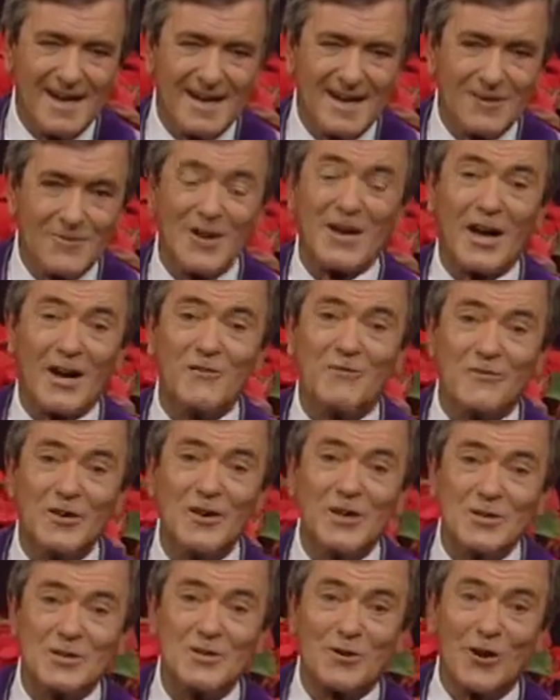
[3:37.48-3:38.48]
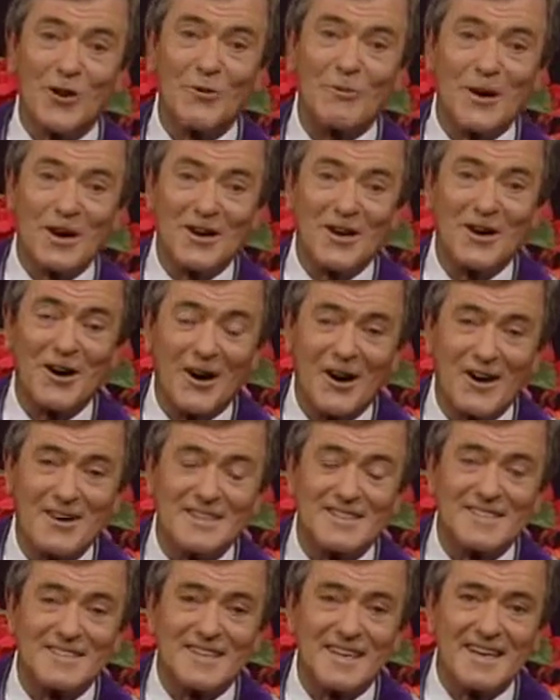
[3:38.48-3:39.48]
When I finished all my
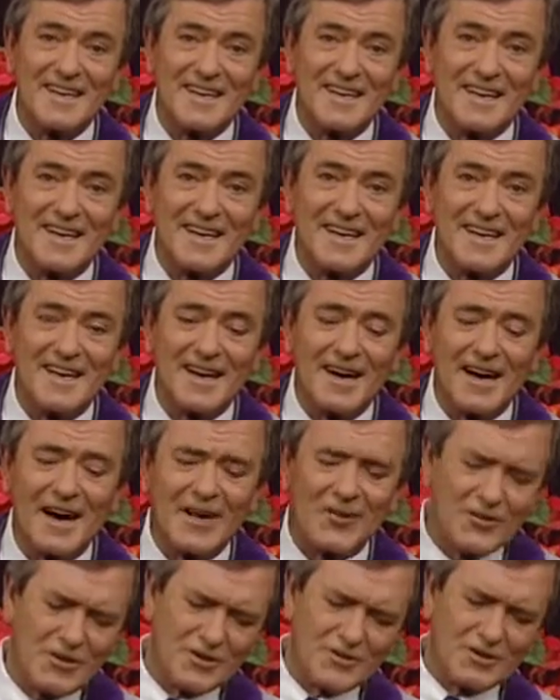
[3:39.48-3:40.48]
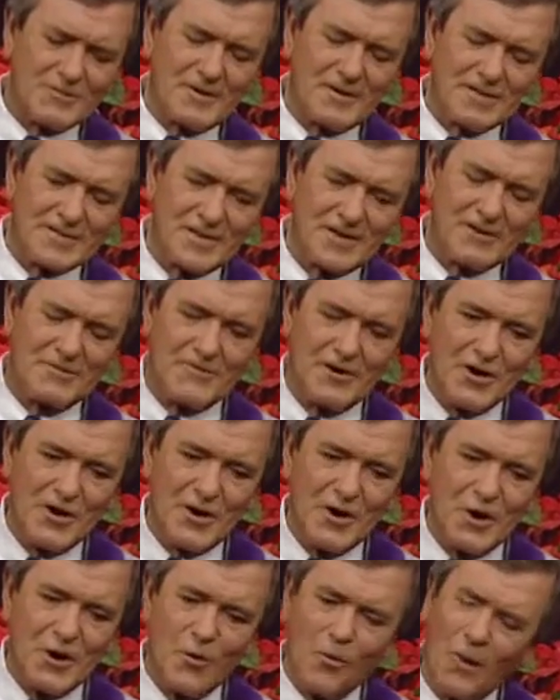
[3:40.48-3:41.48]
cards, I thought to myself,
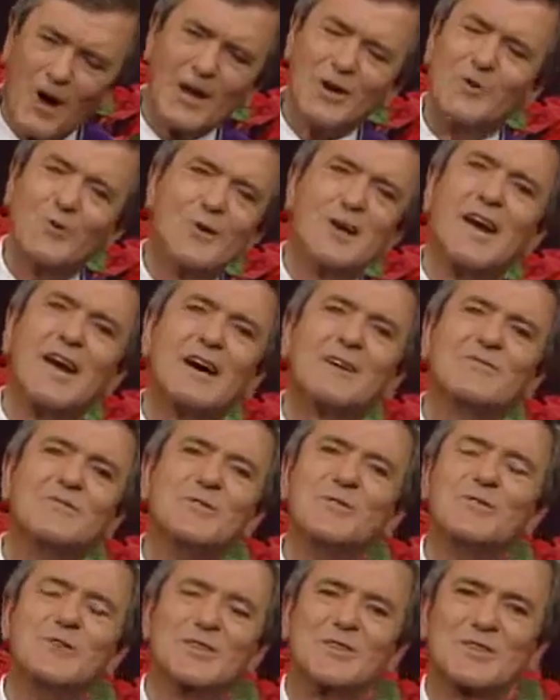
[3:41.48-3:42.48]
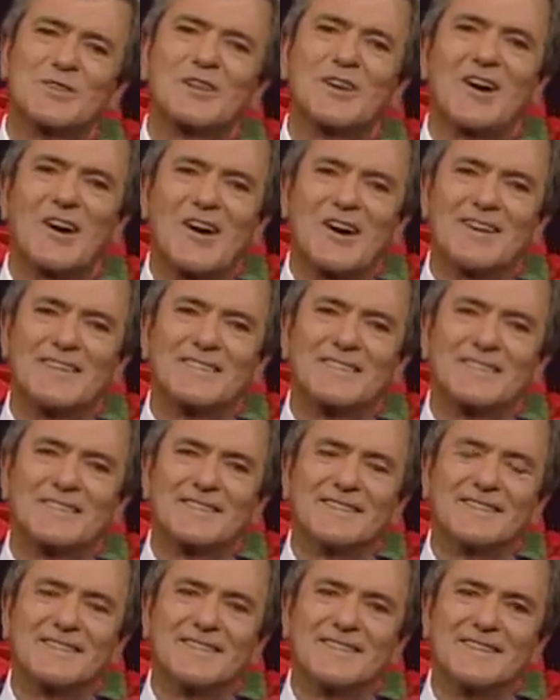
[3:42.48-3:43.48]
why don't we have New Year's cards?
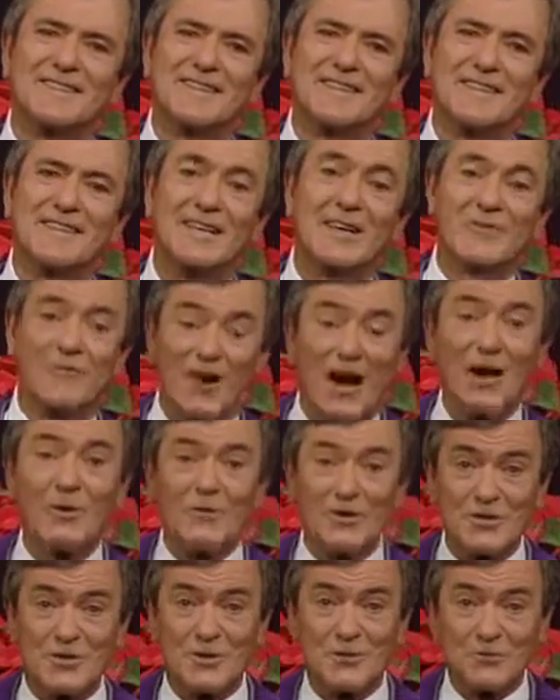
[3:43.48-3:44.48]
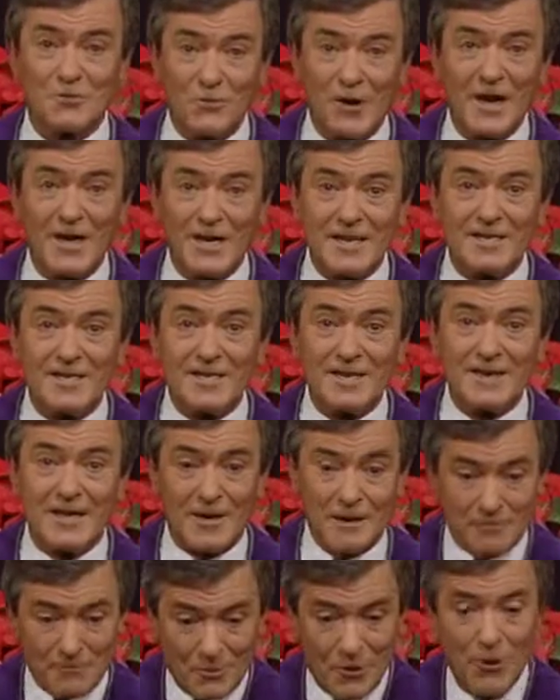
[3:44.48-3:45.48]
If I were to write
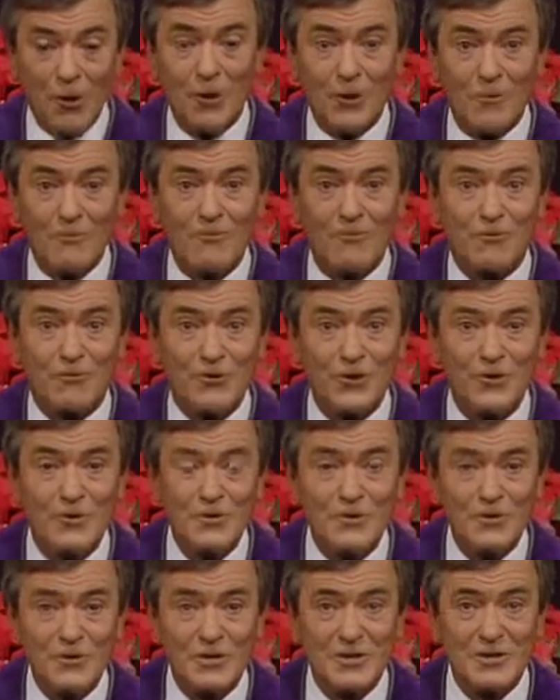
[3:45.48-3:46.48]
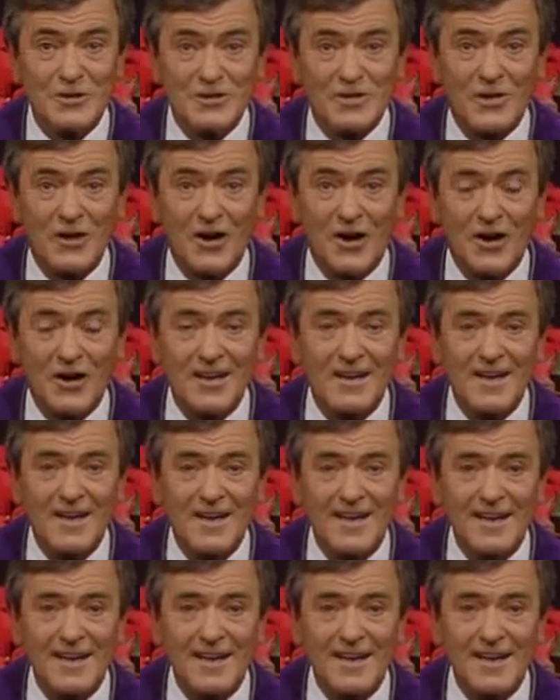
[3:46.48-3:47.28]
a poem for a New Year's card,